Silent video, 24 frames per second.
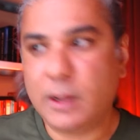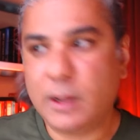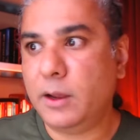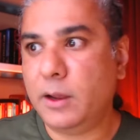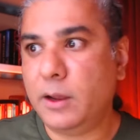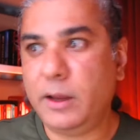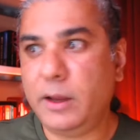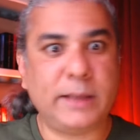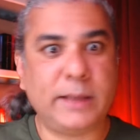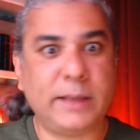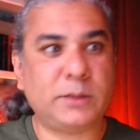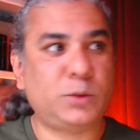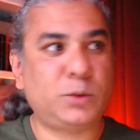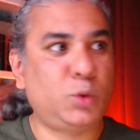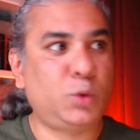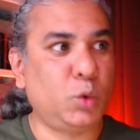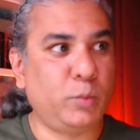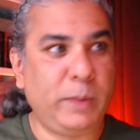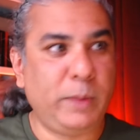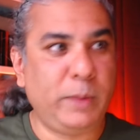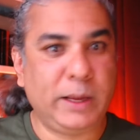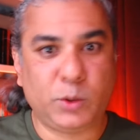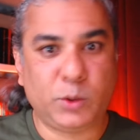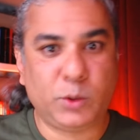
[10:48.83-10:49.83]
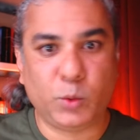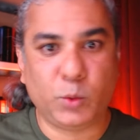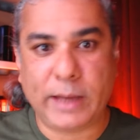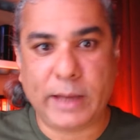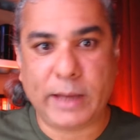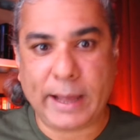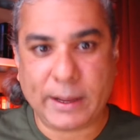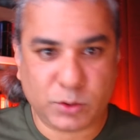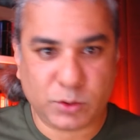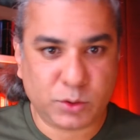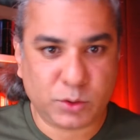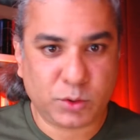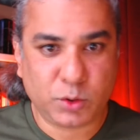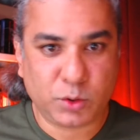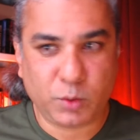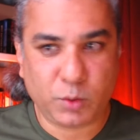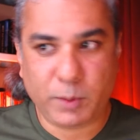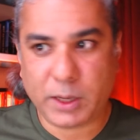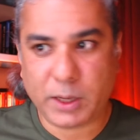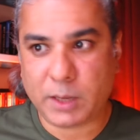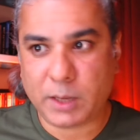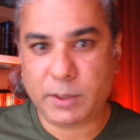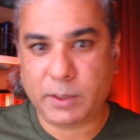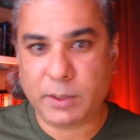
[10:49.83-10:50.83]
India is too big, too large to
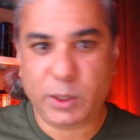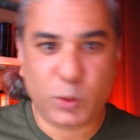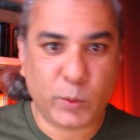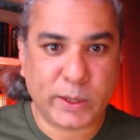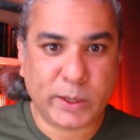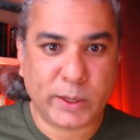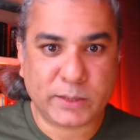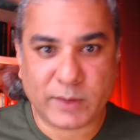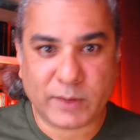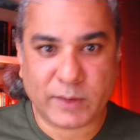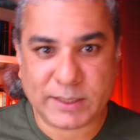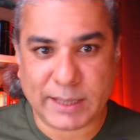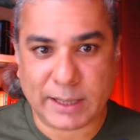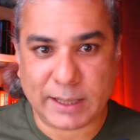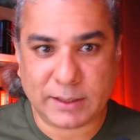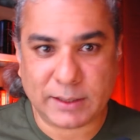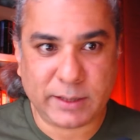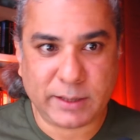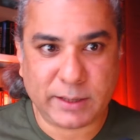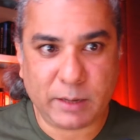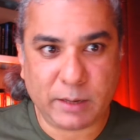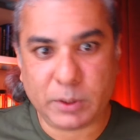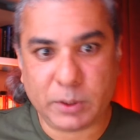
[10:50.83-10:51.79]
become a US vassal state,